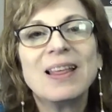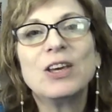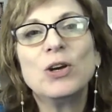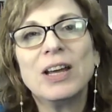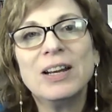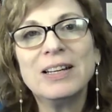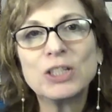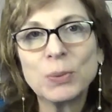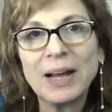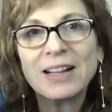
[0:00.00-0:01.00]
like you
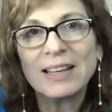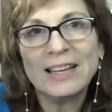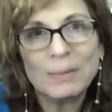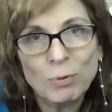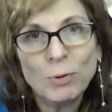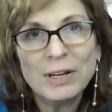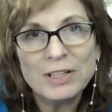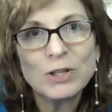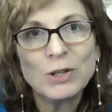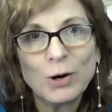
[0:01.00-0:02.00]
can directly
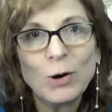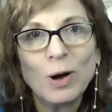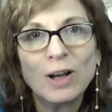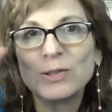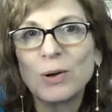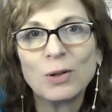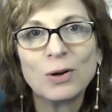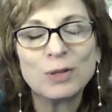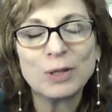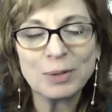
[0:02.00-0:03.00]
point to the cause
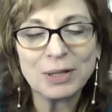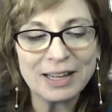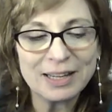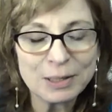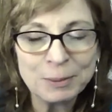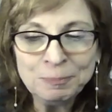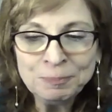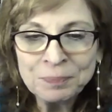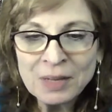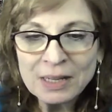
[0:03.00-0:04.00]
all over the place.